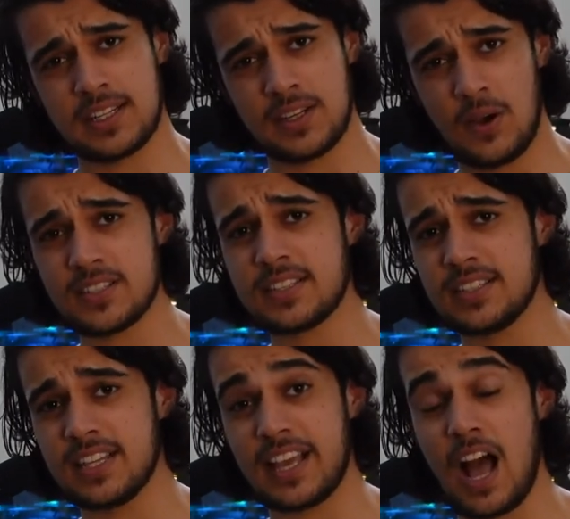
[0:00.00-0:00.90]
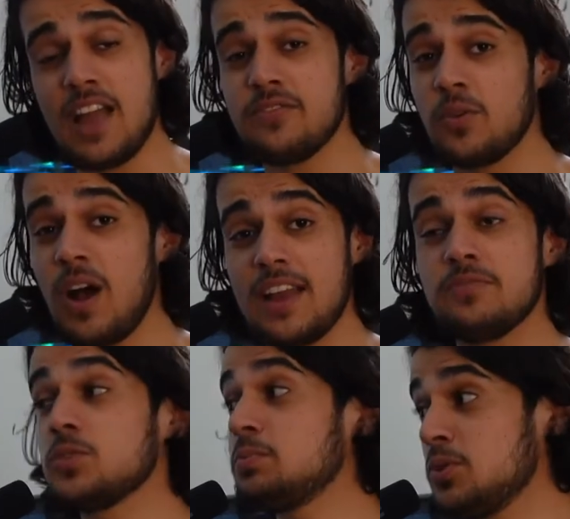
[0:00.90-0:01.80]
constantly. I
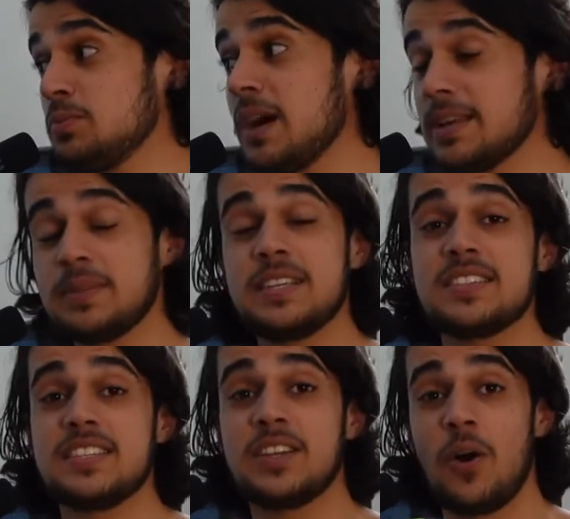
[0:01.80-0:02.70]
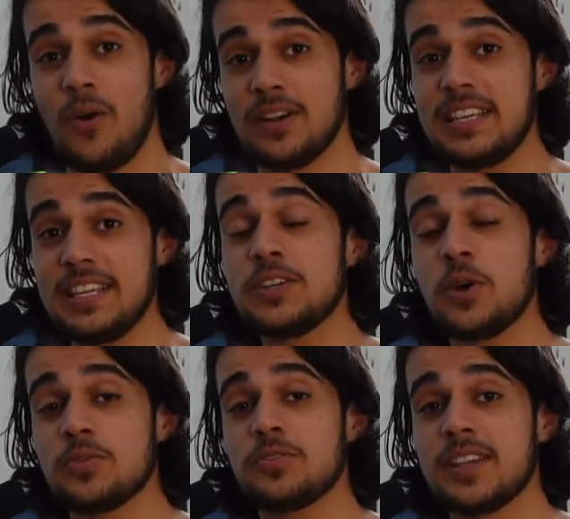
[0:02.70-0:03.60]
have to put my PC on
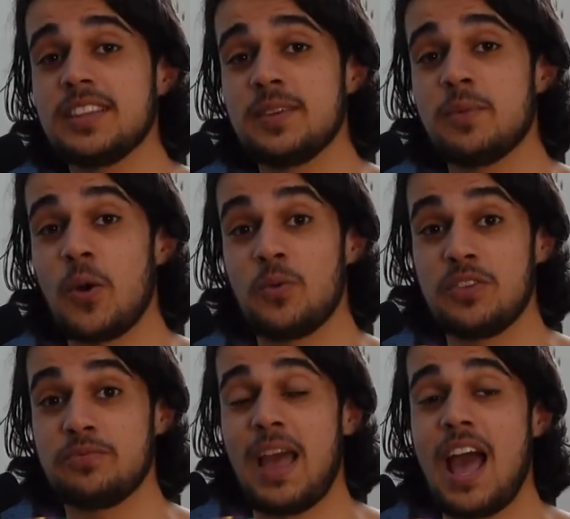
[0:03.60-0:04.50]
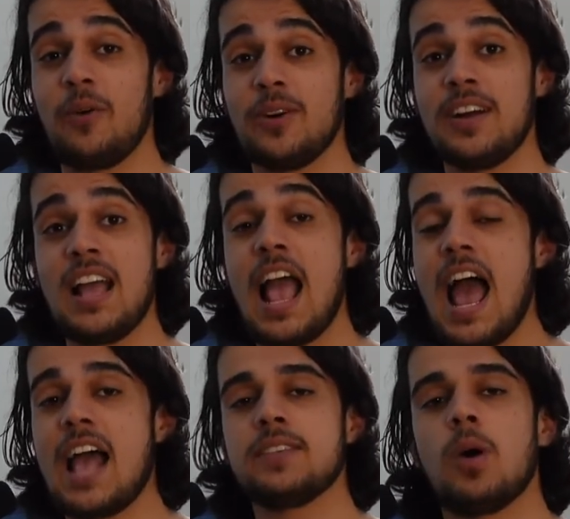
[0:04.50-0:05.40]
eco-friendly mode with power,
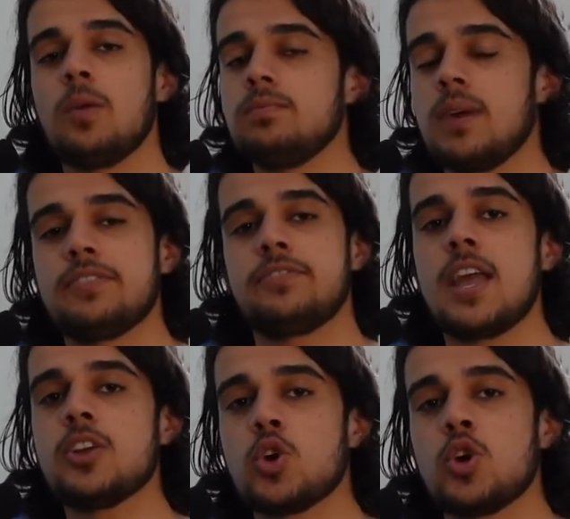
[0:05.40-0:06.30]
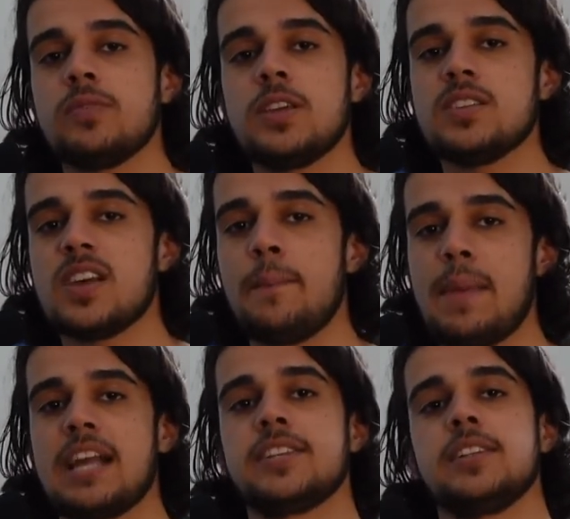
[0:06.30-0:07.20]
and my fan curve is
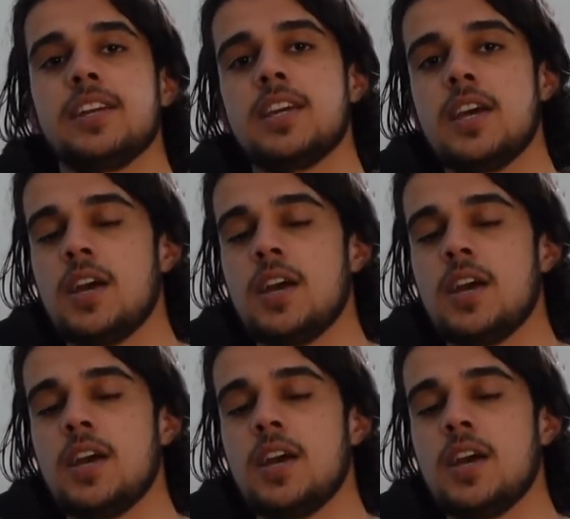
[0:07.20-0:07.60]
immaculate.